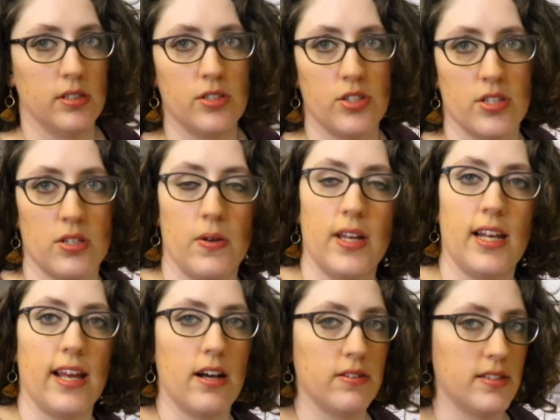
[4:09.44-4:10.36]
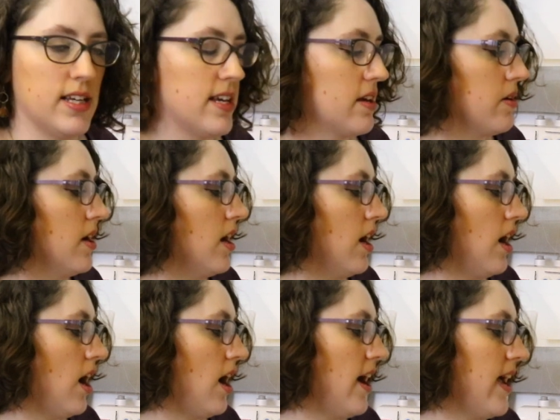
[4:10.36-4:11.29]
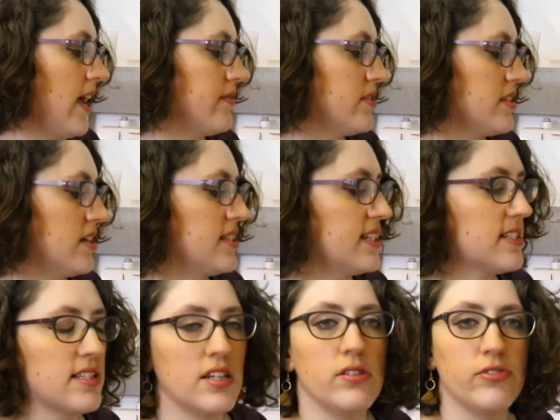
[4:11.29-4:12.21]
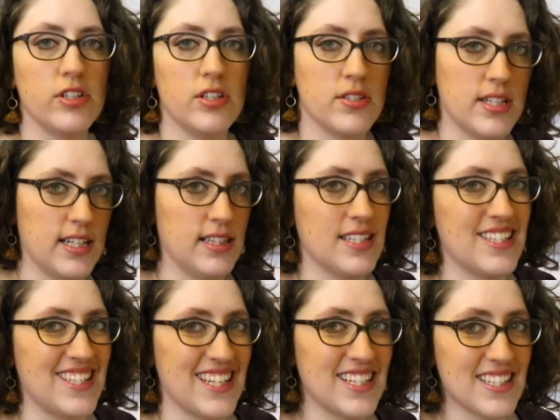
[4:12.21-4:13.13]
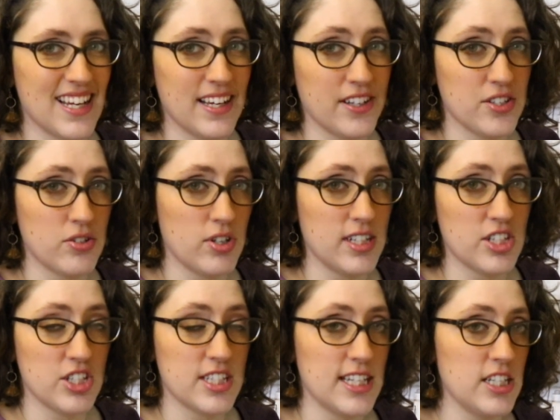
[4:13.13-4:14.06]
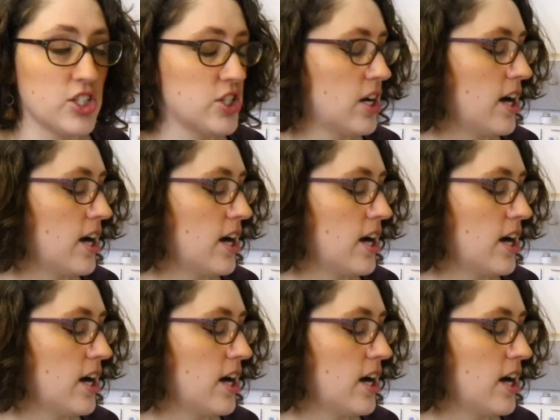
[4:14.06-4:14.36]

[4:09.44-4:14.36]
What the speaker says: Just quickly, I'll tell you. I have started, instead of using the zigzag stretch stitch,